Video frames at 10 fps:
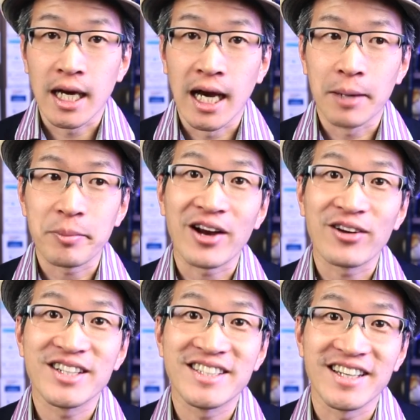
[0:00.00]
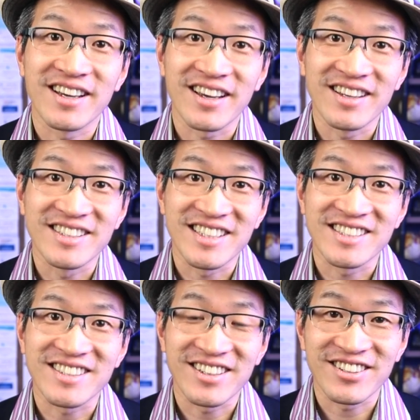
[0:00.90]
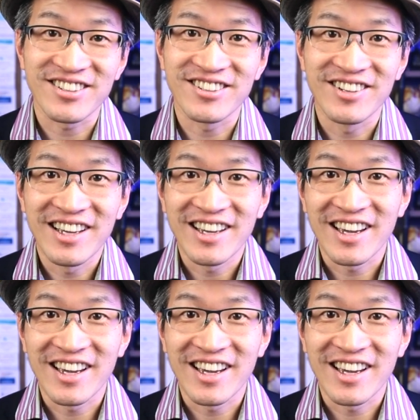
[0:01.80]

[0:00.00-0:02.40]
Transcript: uh, parenting is this little